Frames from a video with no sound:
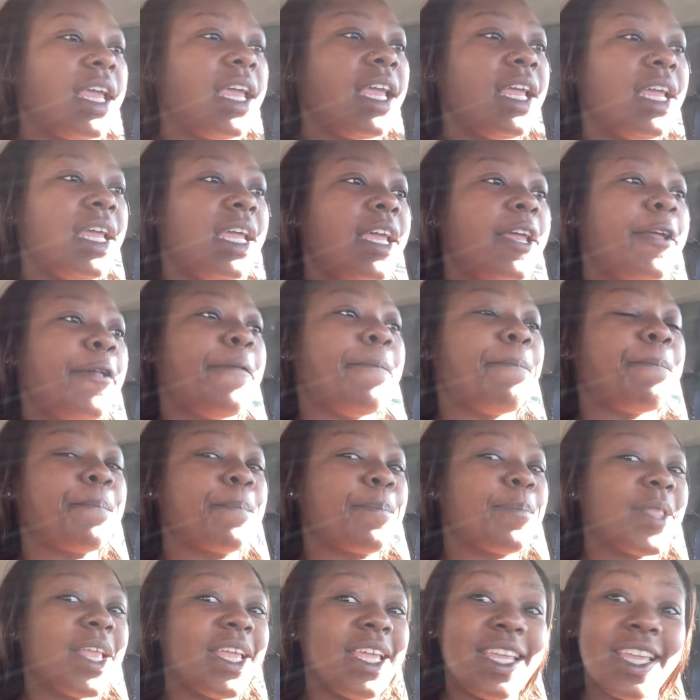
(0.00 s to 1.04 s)
And
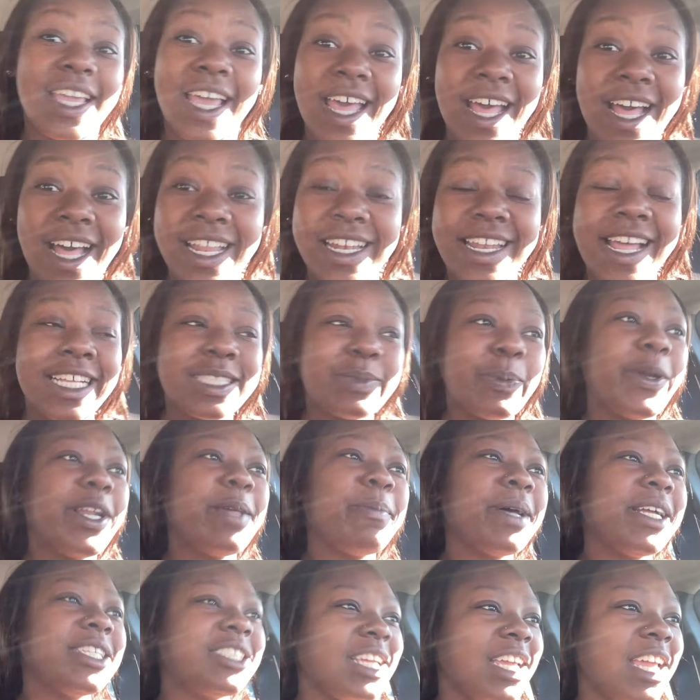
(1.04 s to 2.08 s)
yeah, that's pretty
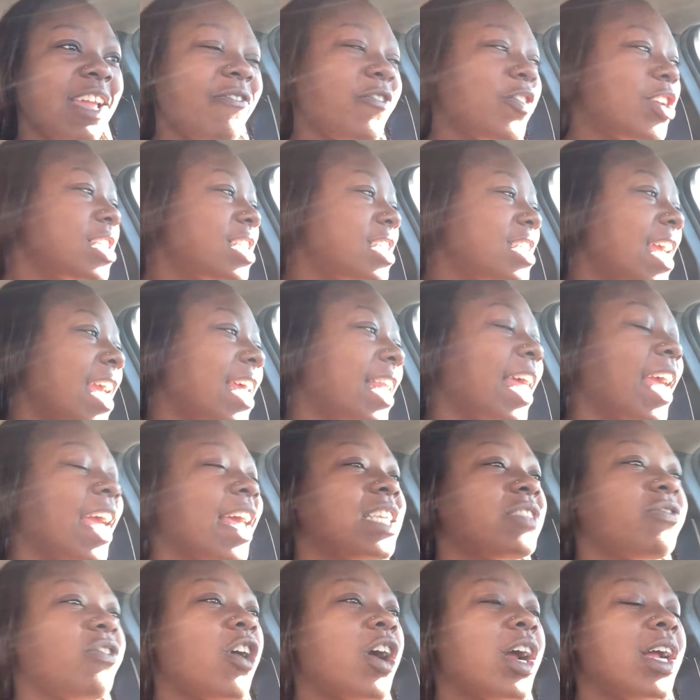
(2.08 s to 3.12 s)
much it for today, like
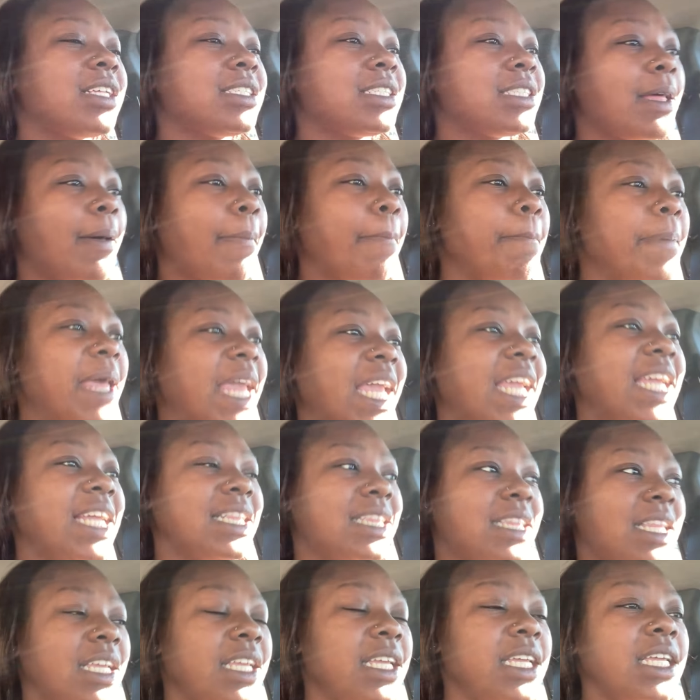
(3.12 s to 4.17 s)
as far as the
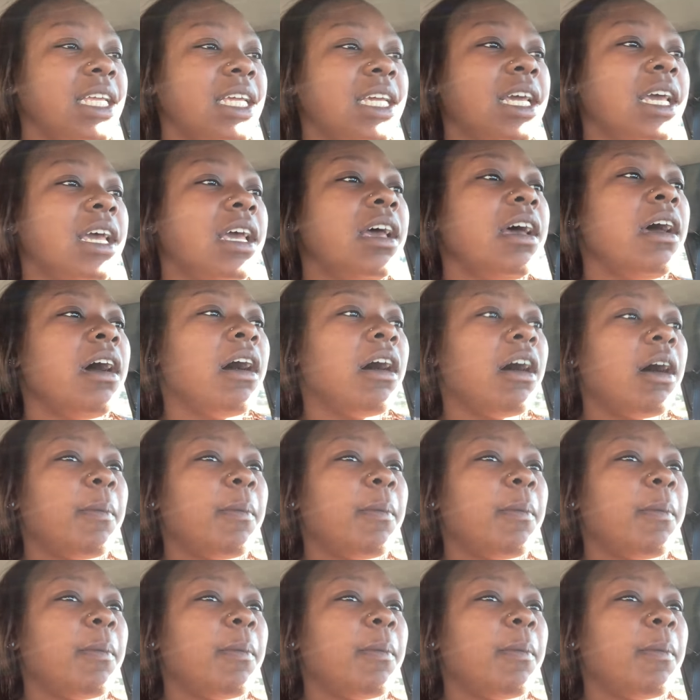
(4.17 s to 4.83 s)
main thing.